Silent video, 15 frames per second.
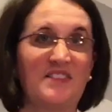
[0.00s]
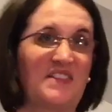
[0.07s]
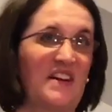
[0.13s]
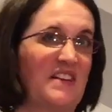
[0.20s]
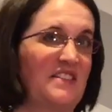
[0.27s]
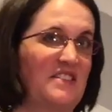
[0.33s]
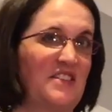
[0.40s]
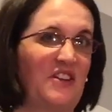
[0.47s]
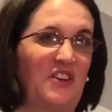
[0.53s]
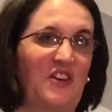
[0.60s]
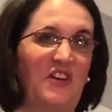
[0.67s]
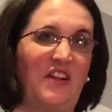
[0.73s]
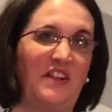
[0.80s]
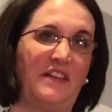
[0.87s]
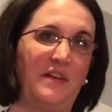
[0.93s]
signs to
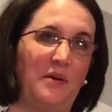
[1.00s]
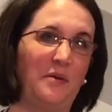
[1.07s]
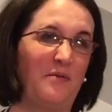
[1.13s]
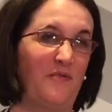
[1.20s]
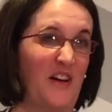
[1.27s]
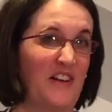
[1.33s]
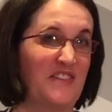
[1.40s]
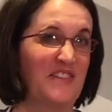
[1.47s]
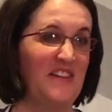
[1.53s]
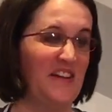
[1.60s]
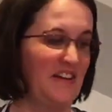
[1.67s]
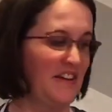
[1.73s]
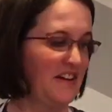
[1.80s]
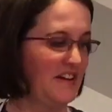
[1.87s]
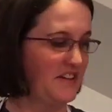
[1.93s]
look a little rustic,